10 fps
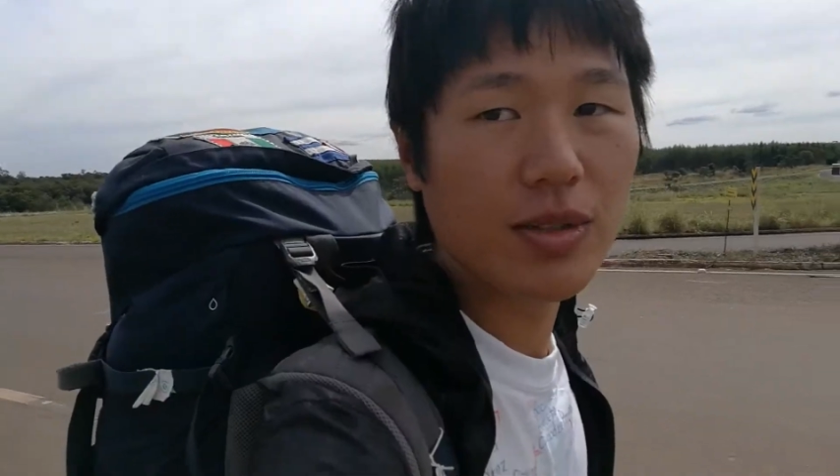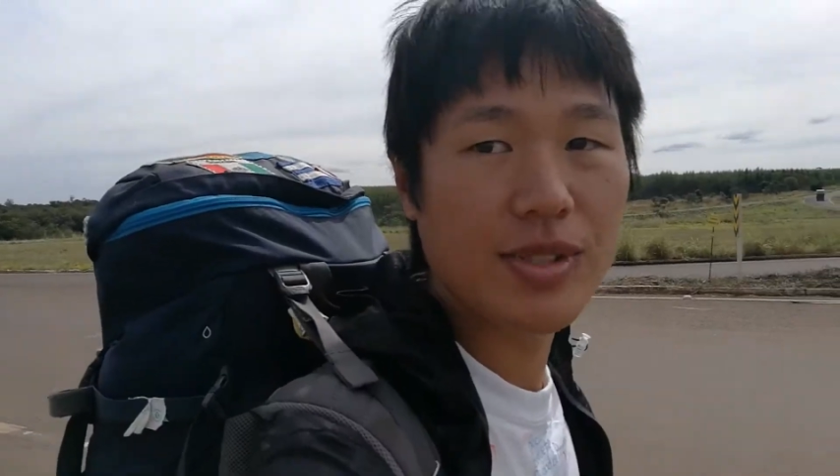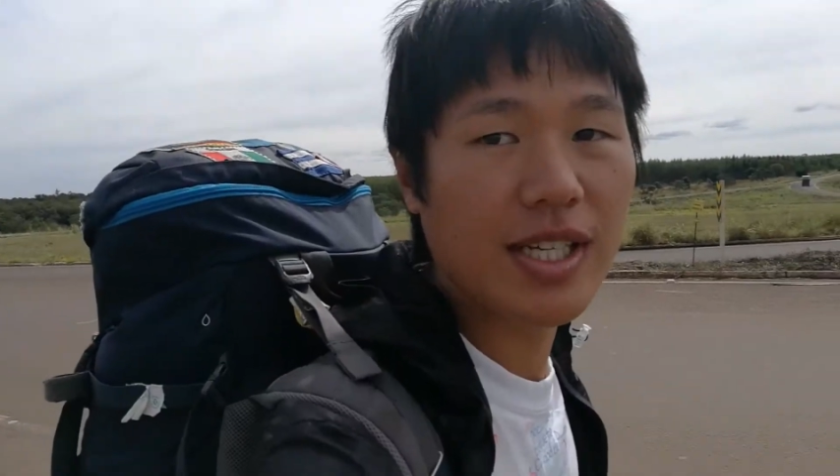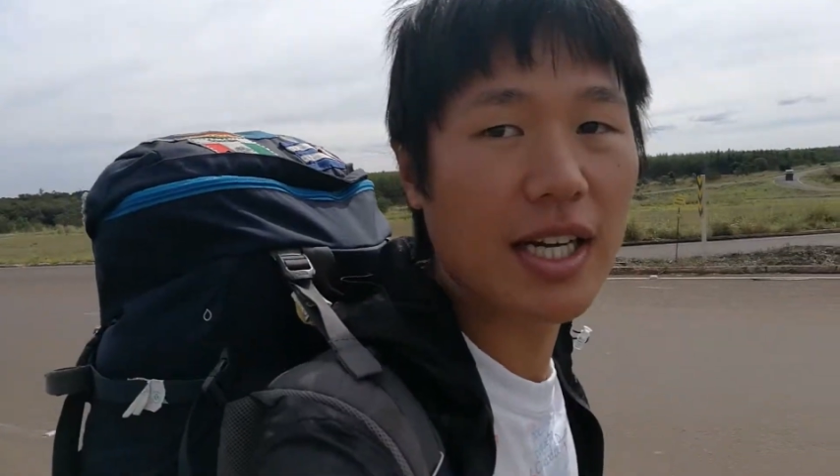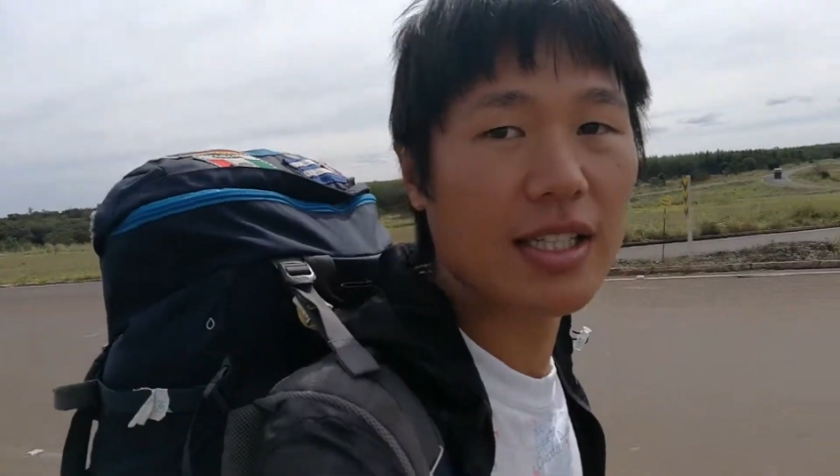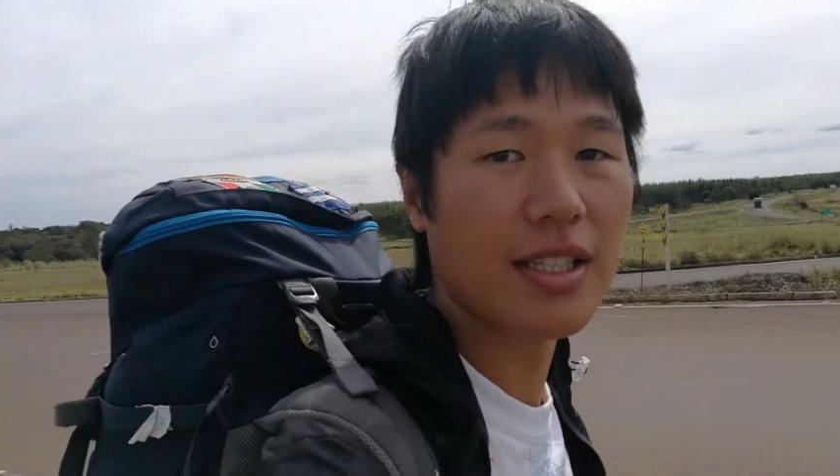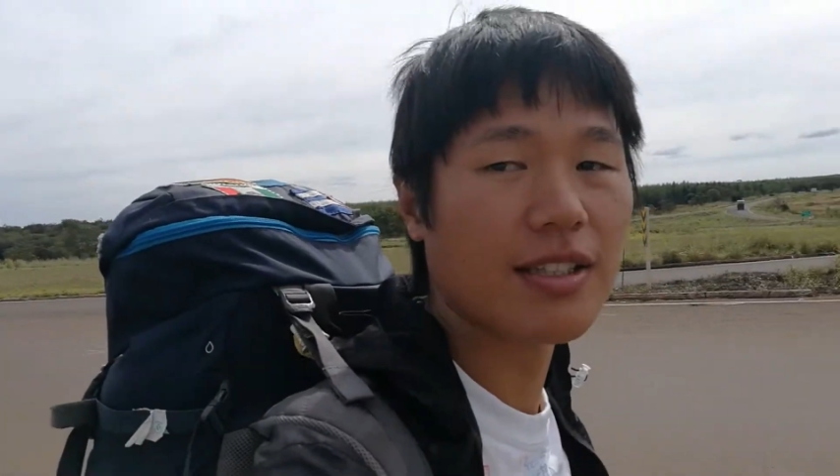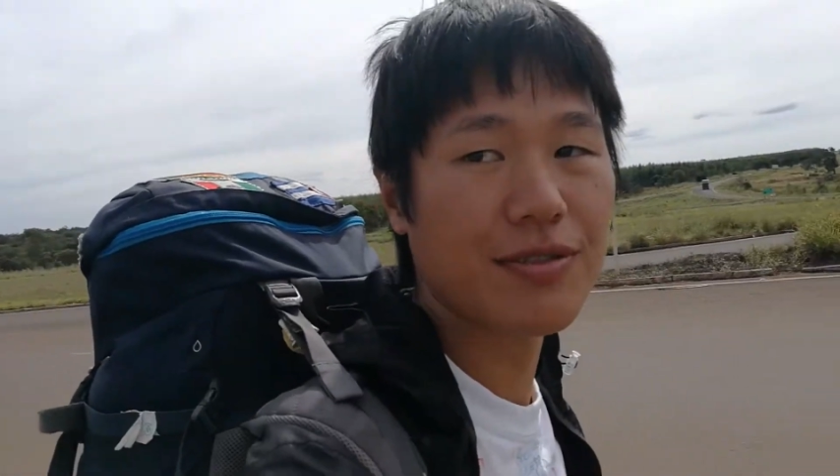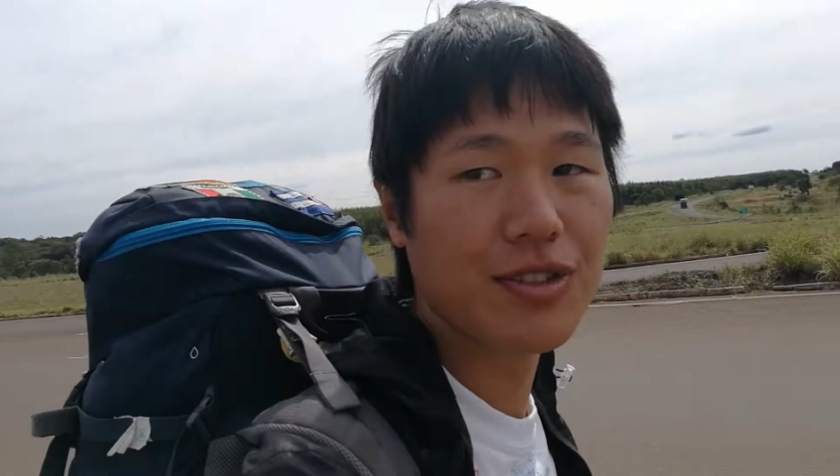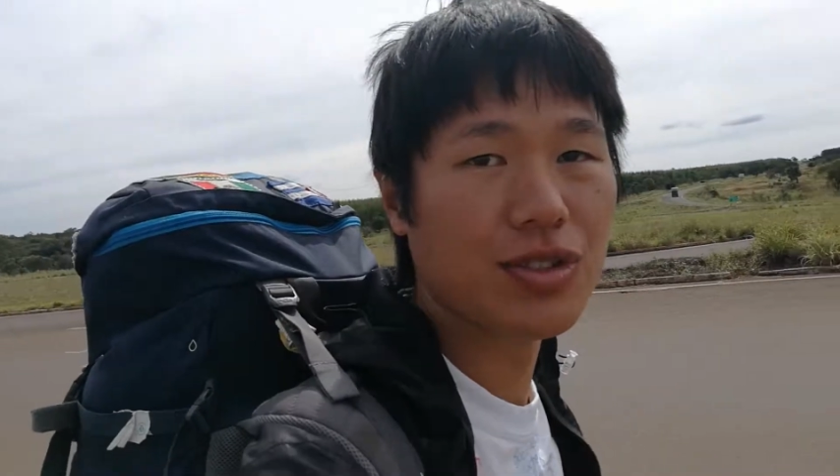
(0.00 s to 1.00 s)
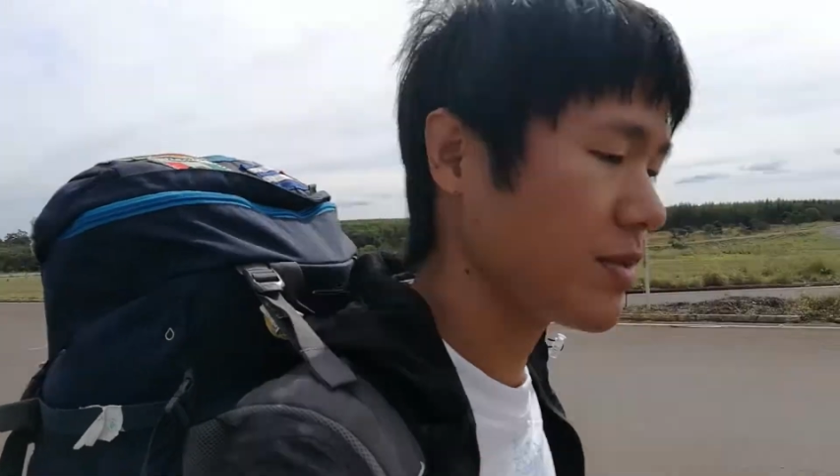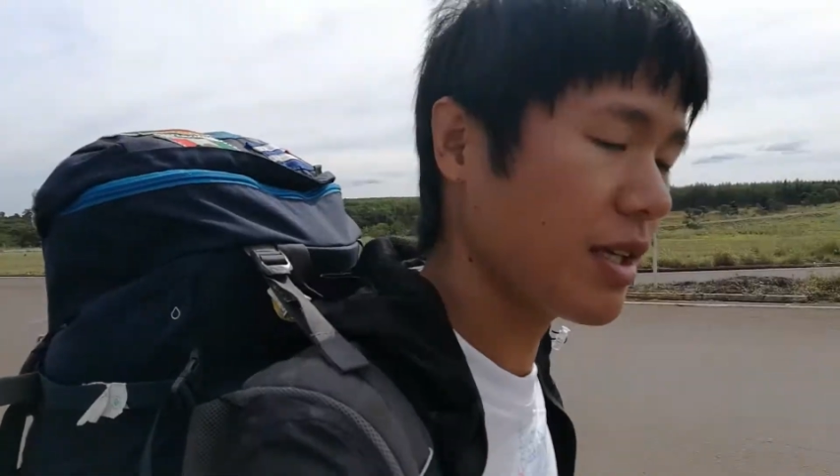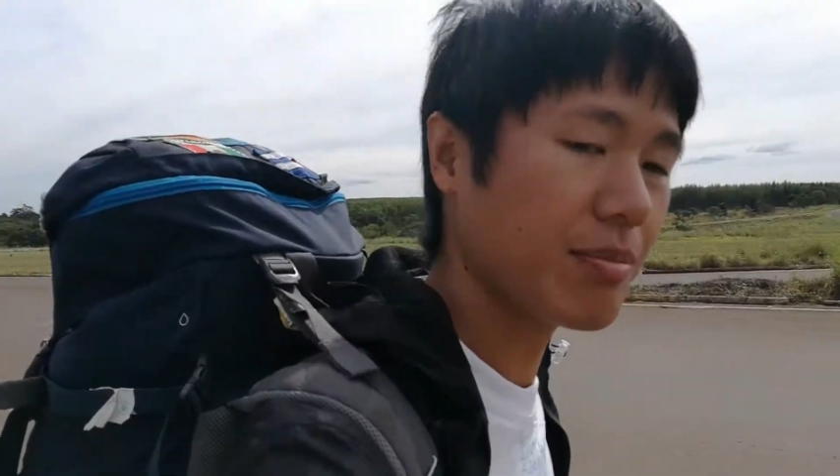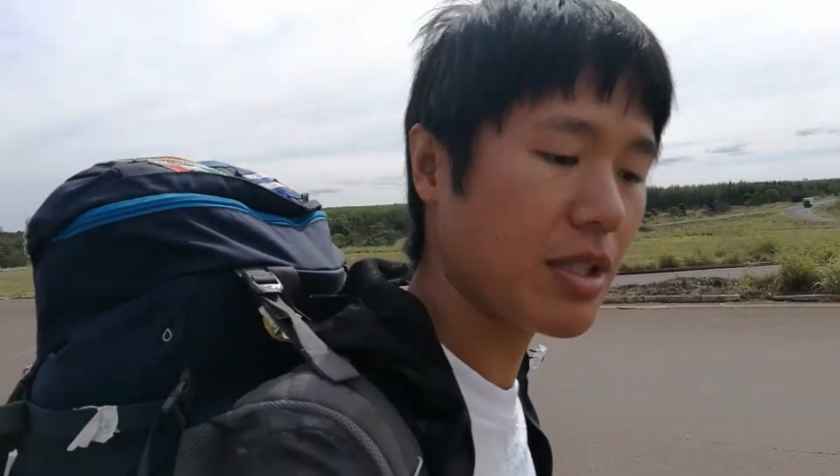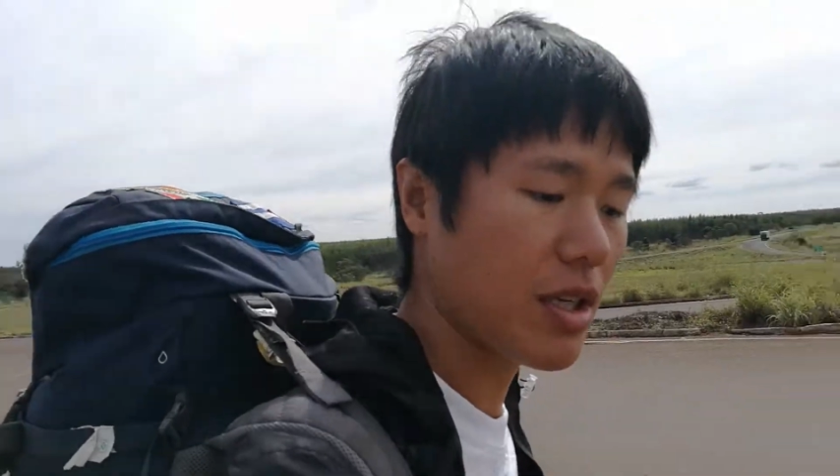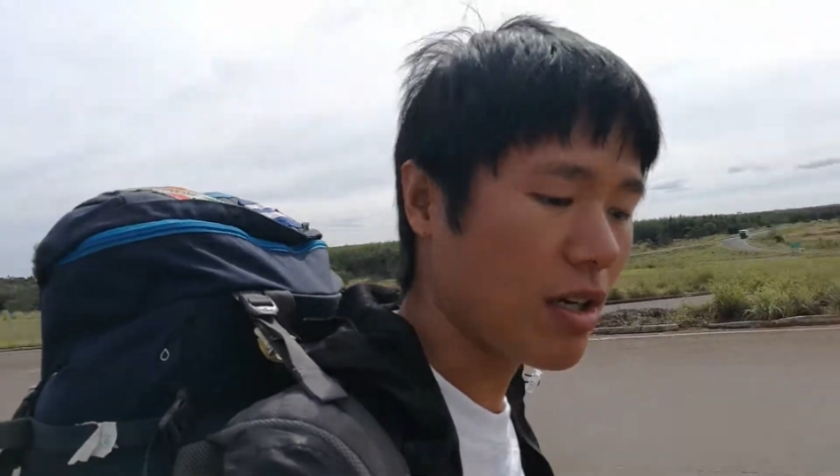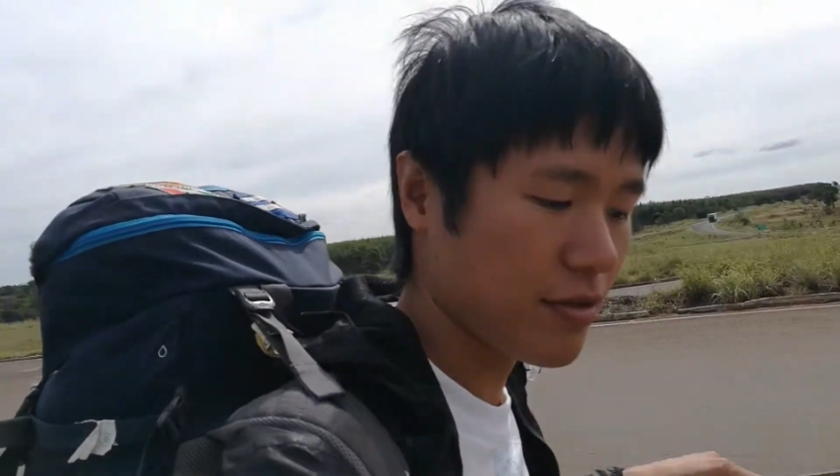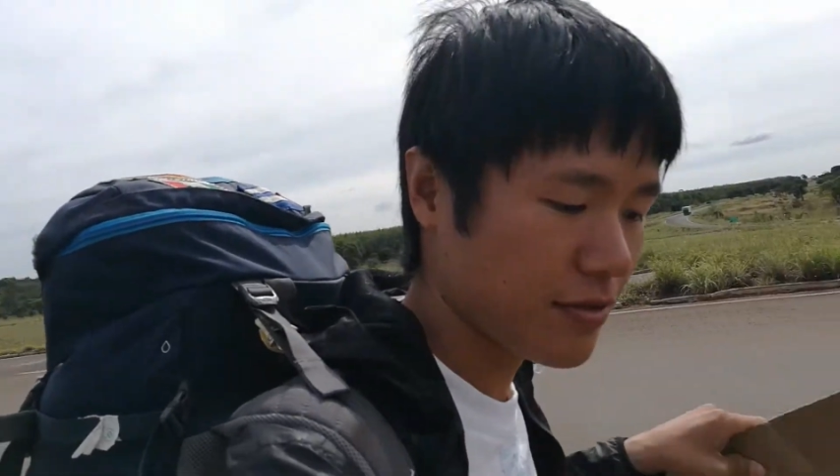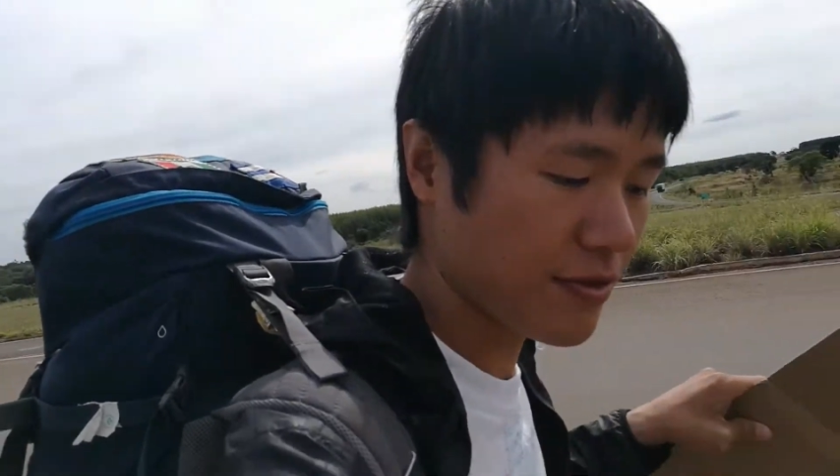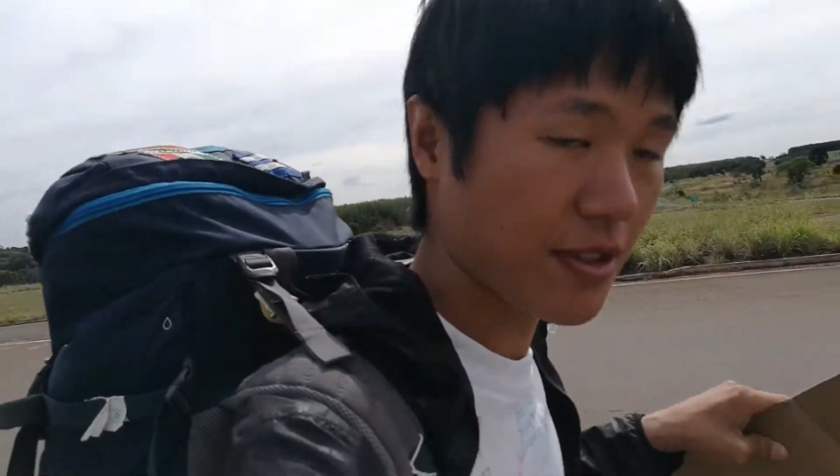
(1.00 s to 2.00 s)
was kind enough to get me
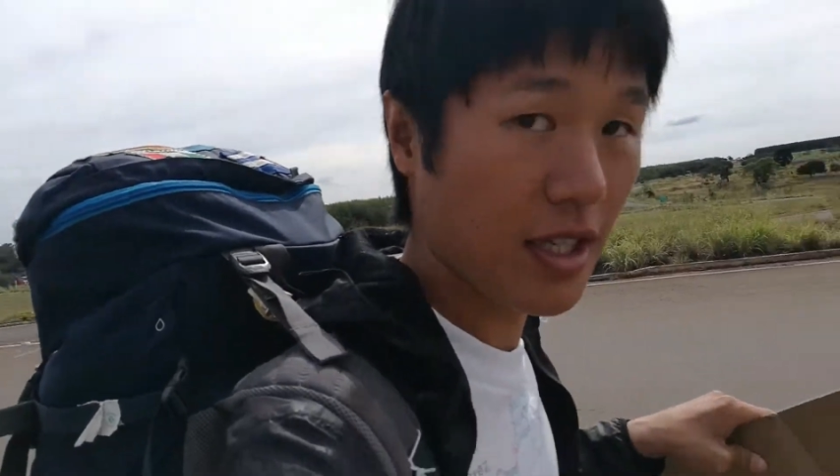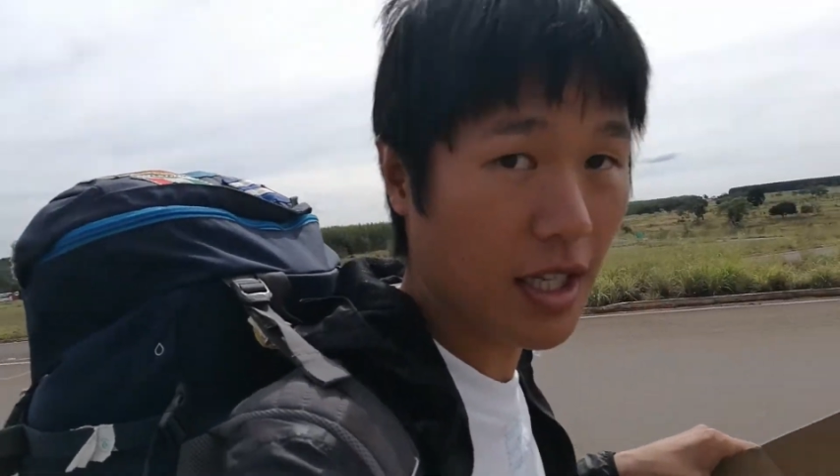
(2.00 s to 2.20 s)
off